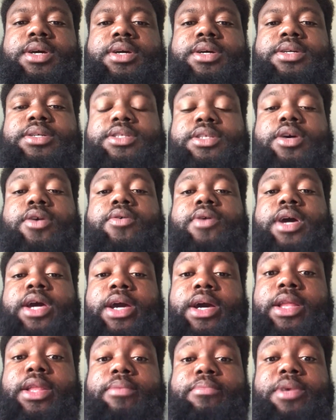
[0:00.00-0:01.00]
So
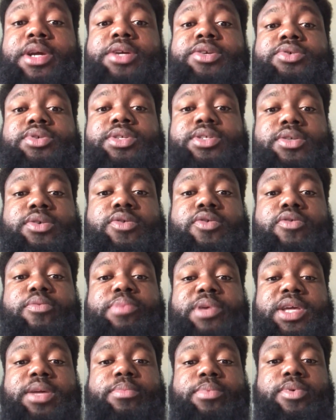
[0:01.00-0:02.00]
elementary school
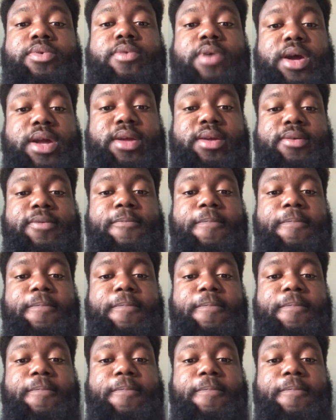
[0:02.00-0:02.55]
people, right?